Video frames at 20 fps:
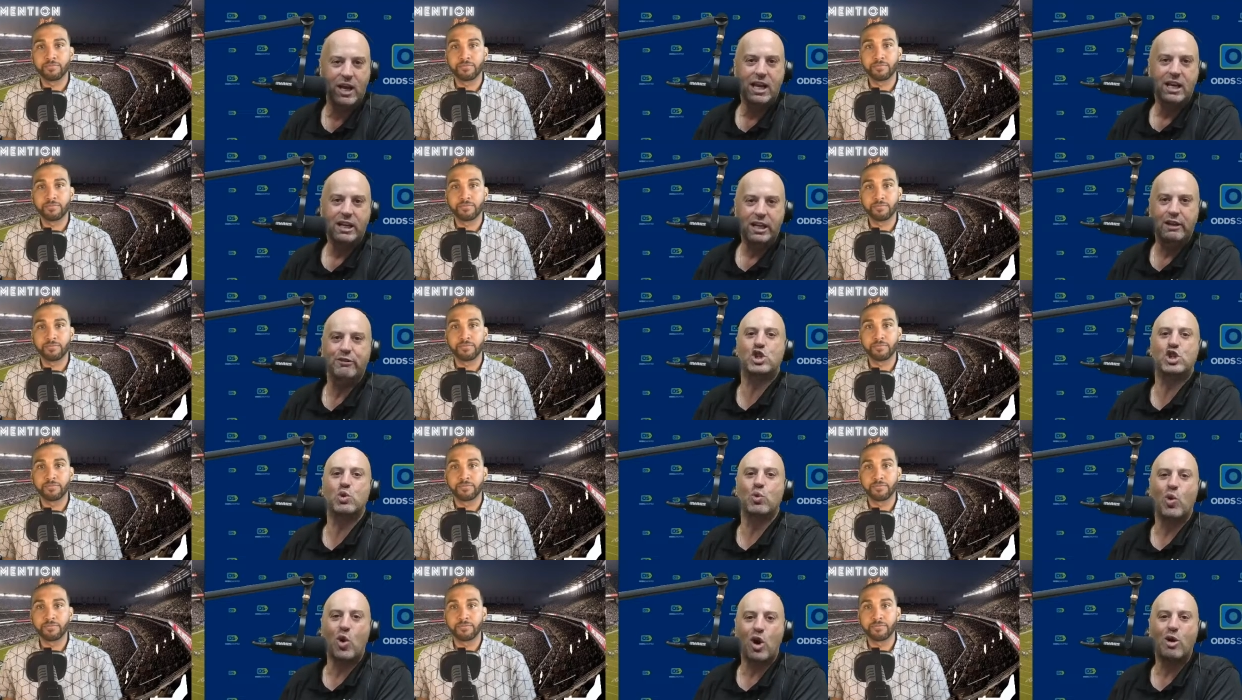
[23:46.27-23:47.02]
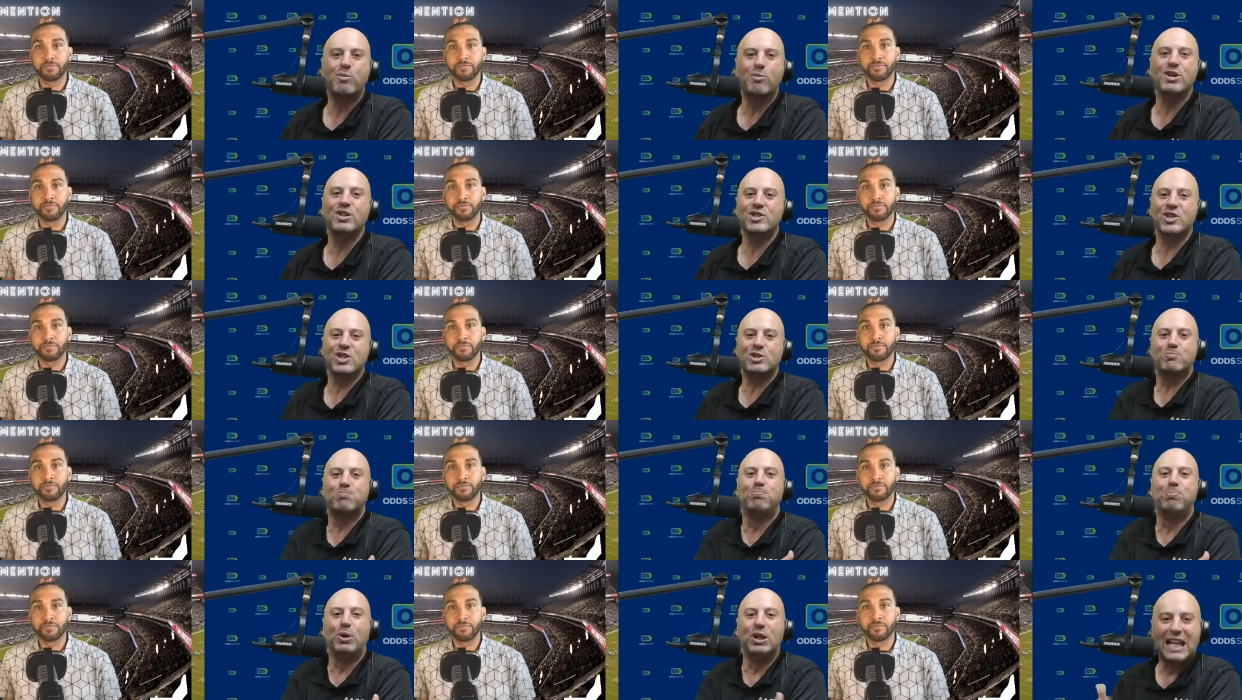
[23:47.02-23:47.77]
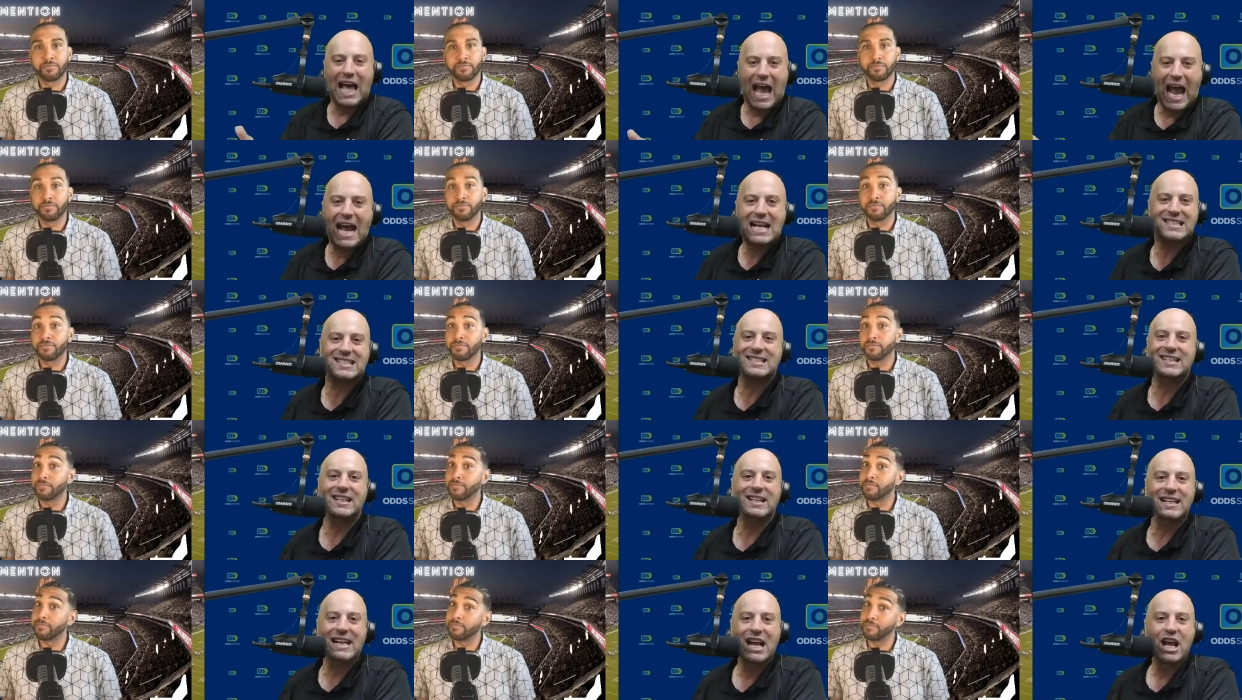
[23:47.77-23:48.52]
Speaker 1: If Schwarber just
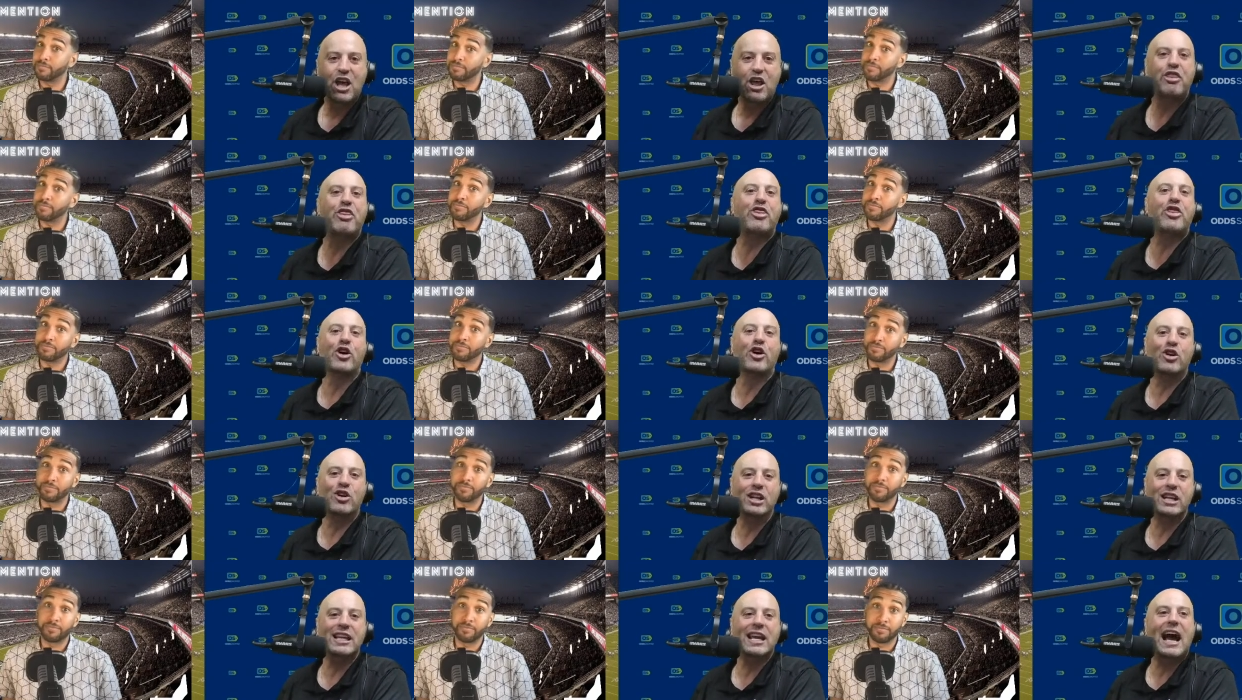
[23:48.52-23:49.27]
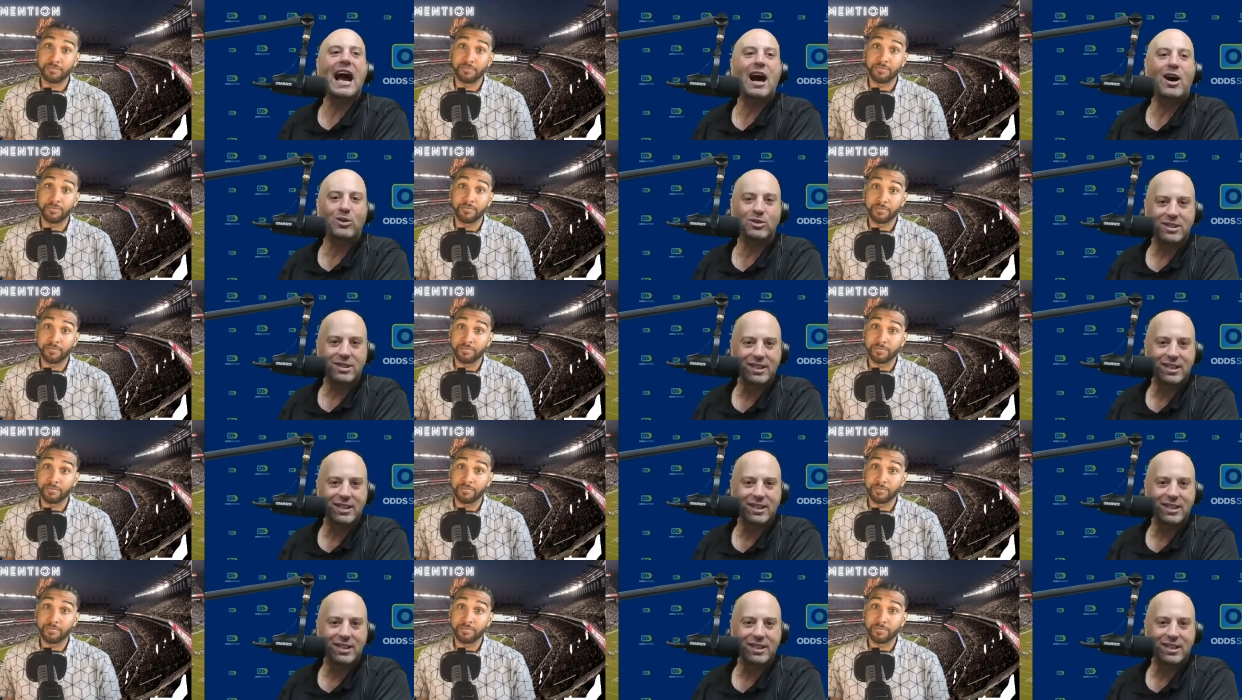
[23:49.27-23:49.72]
blasted 30 out